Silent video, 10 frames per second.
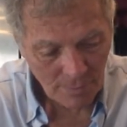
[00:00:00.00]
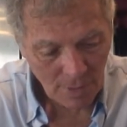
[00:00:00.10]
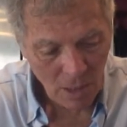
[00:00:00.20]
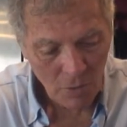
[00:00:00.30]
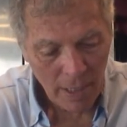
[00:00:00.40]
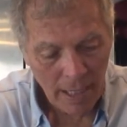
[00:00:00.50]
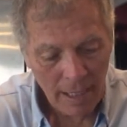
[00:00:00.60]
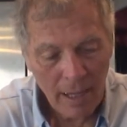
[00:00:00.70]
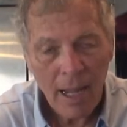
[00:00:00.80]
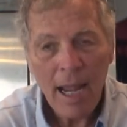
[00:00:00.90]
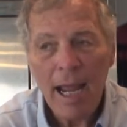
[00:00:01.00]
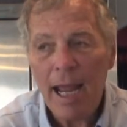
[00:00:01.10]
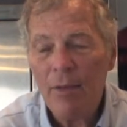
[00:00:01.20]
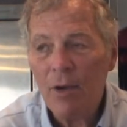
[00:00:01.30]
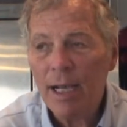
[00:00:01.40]
Okay.
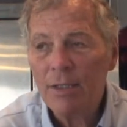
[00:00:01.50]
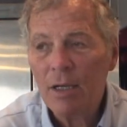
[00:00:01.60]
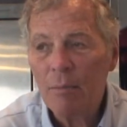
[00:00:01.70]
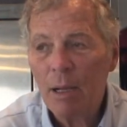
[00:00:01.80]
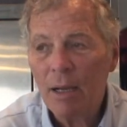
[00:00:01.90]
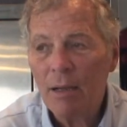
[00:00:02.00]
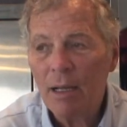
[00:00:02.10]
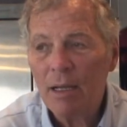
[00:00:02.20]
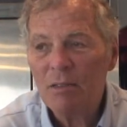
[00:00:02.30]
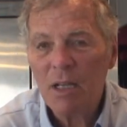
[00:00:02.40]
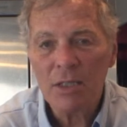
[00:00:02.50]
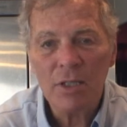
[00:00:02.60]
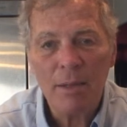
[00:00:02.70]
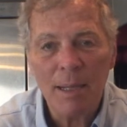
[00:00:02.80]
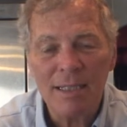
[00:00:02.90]
And they're out there about, I'd
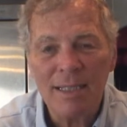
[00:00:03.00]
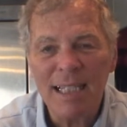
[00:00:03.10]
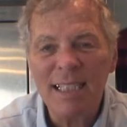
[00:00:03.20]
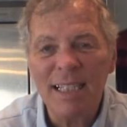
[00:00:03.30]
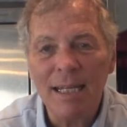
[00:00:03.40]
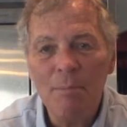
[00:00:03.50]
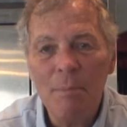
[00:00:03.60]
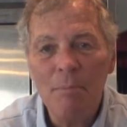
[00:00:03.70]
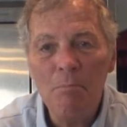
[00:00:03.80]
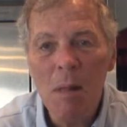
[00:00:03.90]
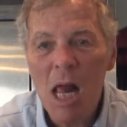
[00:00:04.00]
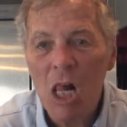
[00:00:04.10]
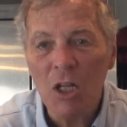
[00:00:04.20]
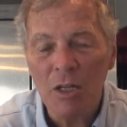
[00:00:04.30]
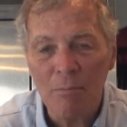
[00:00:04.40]
say about 16
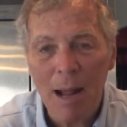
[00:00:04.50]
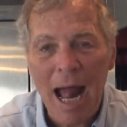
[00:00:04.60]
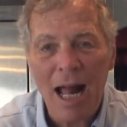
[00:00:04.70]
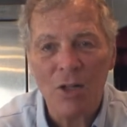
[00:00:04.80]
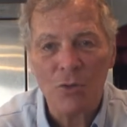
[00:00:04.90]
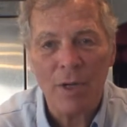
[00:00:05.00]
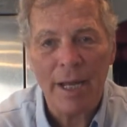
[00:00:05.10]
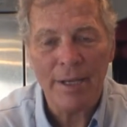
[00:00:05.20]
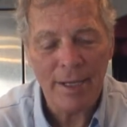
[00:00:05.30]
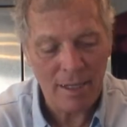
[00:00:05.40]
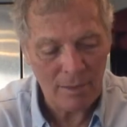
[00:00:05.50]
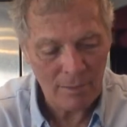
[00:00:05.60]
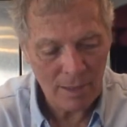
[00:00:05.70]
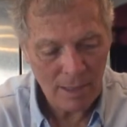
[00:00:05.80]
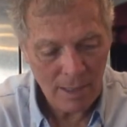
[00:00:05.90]
million miles right now.
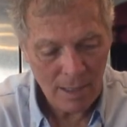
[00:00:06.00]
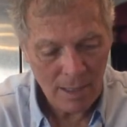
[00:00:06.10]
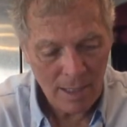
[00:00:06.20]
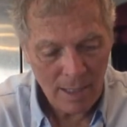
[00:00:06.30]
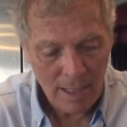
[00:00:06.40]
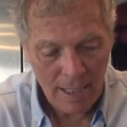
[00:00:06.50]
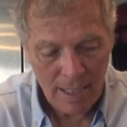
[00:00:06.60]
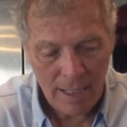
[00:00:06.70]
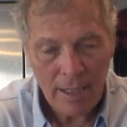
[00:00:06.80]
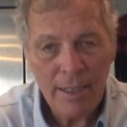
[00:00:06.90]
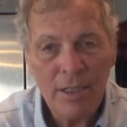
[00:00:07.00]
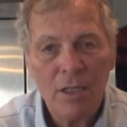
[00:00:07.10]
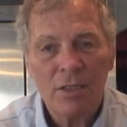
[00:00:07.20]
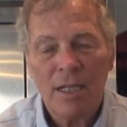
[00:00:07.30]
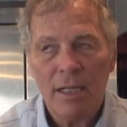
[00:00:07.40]
And it,
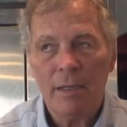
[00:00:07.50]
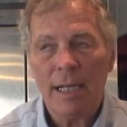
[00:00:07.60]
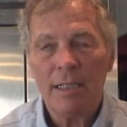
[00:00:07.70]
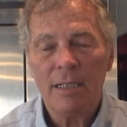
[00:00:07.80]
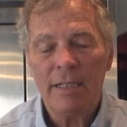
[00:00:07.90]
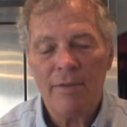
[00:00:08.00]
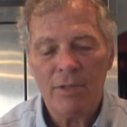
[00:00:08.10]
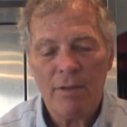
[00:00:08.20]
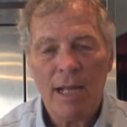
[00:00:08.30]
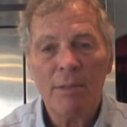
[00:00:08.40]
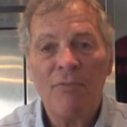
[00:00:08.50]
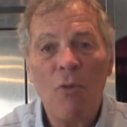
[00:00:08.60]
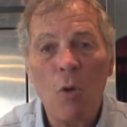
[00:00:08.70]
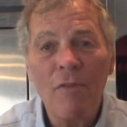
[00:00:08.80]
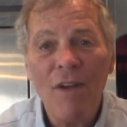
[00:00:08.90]
let's see, 1977, that's
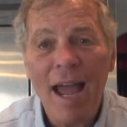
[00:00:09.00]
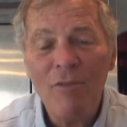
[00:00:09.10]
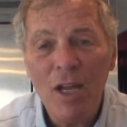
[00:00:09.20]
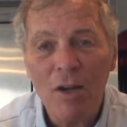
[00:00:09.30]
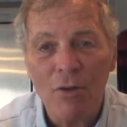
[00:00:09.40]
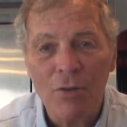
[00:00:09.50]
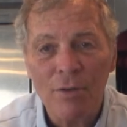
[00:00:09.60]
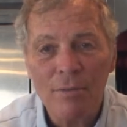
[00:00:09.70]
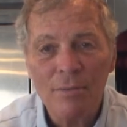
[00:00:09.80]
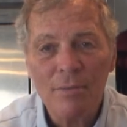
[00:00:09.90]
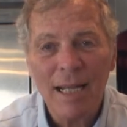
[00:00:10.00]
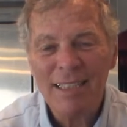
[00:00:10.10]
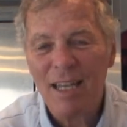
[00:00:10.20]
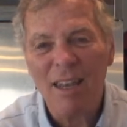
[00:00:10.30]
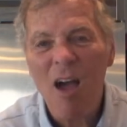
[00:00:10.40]
45 years.
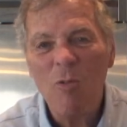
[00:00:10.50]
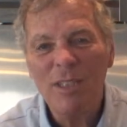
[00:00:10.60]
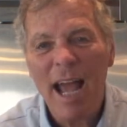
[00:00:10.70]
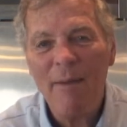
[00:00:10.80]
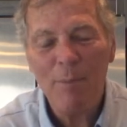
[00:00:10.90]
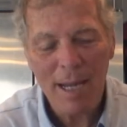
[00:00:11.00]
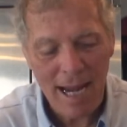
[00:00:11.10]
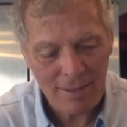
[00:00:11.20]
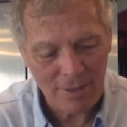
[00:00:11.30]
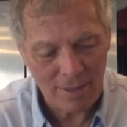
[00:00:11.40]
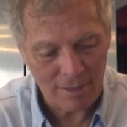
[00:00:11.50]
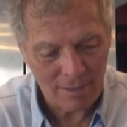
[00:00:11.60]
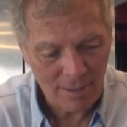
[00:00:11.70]
That's a long time to be out there.